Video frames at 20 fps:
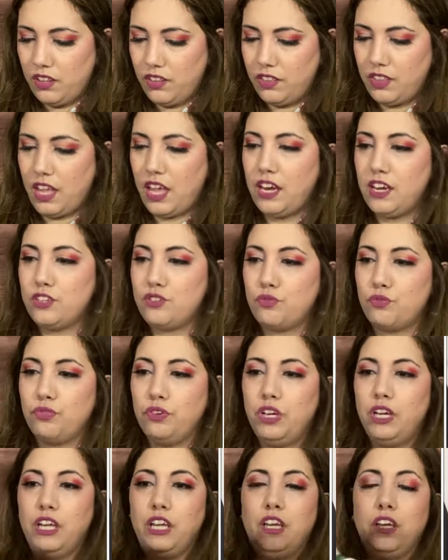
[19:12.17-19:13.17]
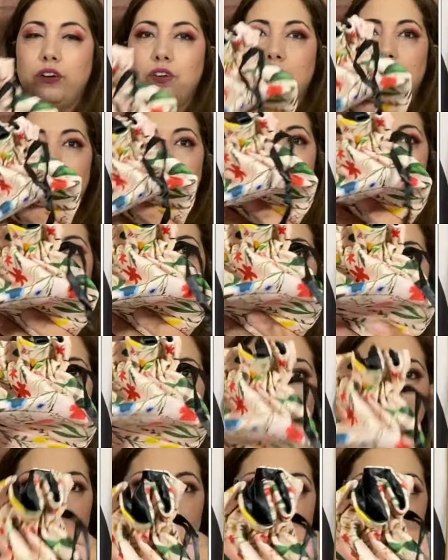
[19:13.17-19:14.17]
That is really cute, and I
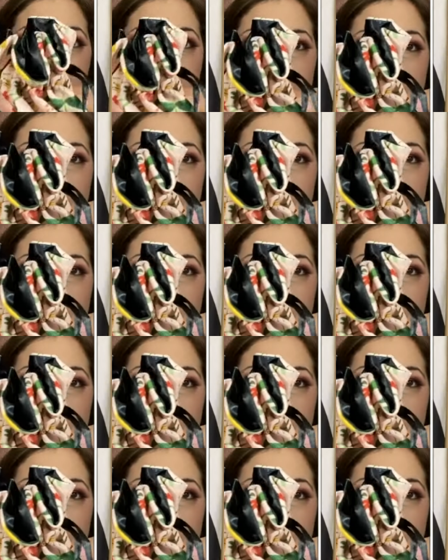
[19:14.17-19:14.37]
love